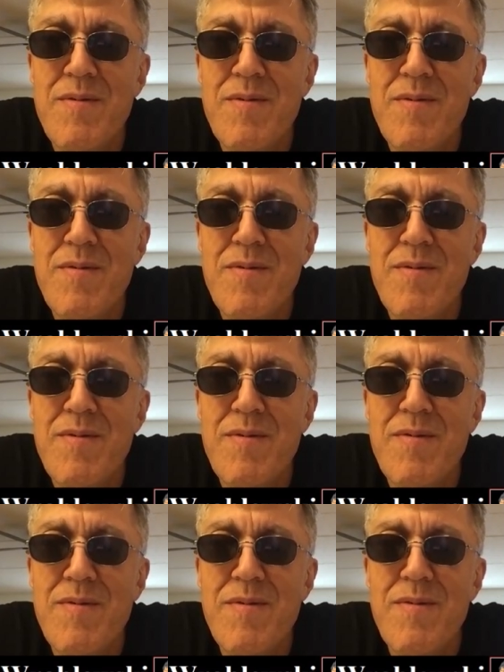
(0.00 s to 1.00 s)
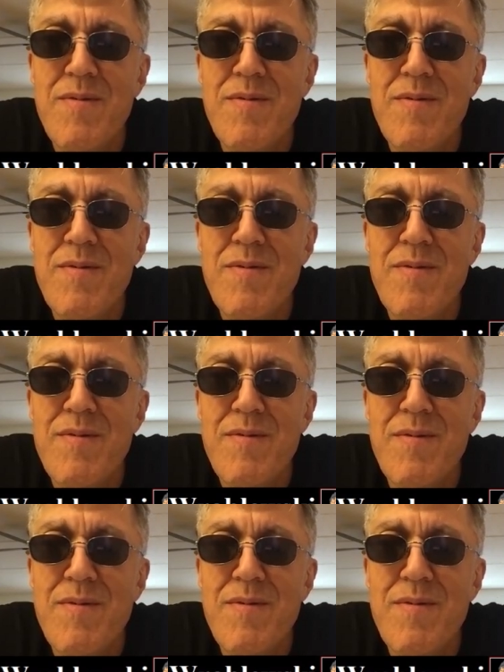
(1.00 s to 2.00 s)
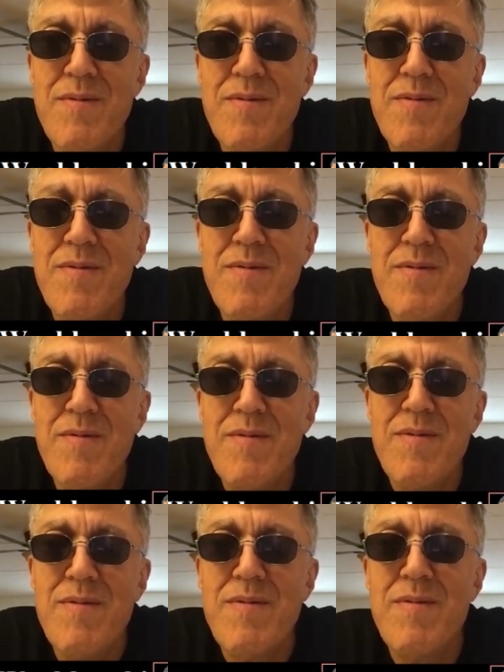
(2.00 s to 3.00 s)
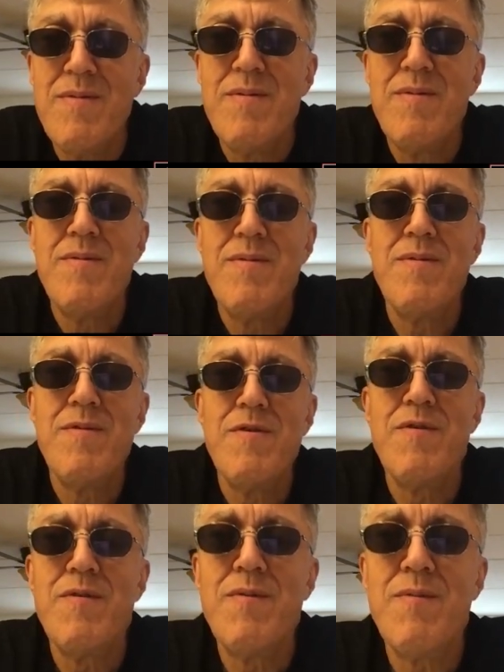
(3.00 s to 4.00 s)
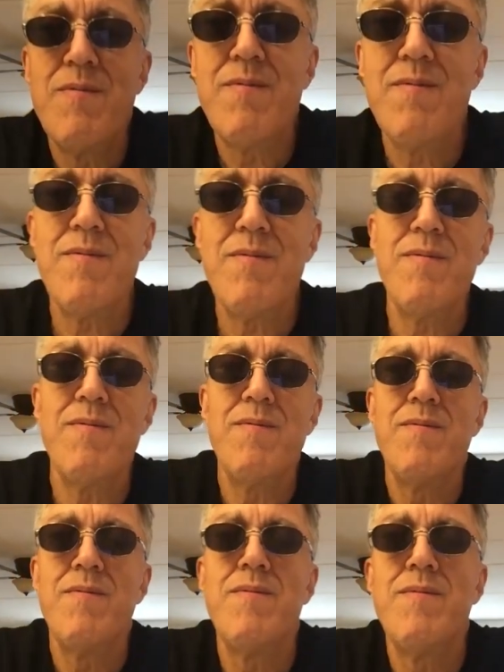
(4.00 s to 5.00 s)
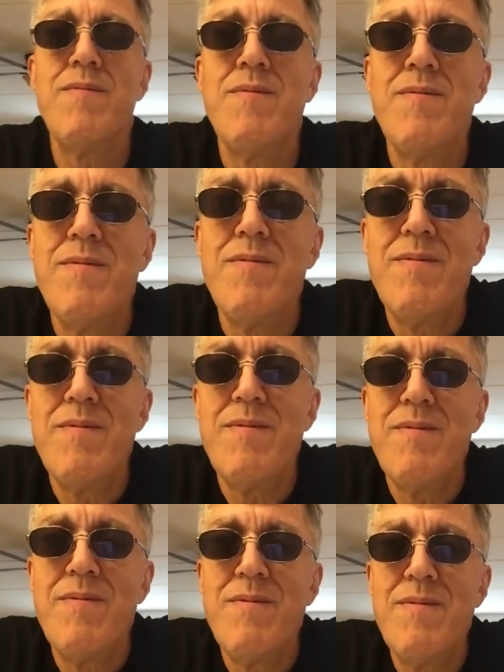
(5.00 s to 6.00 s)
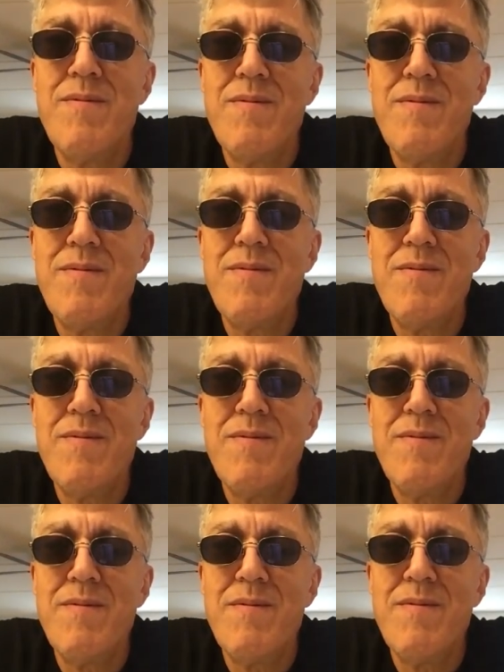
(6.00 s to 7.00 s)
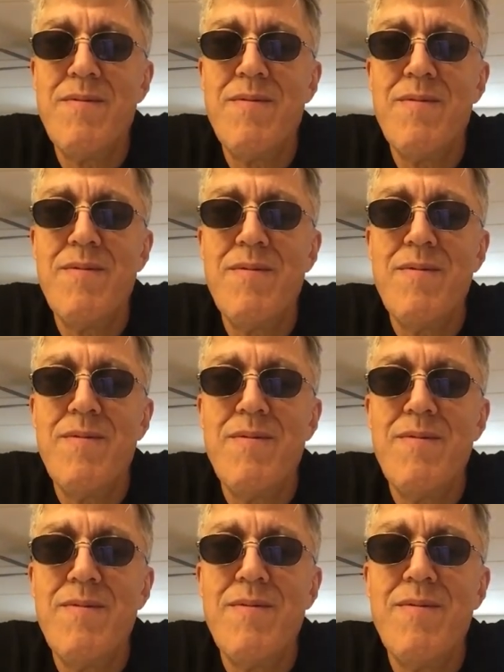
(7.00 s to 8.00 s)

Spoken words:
This person isn't speaking.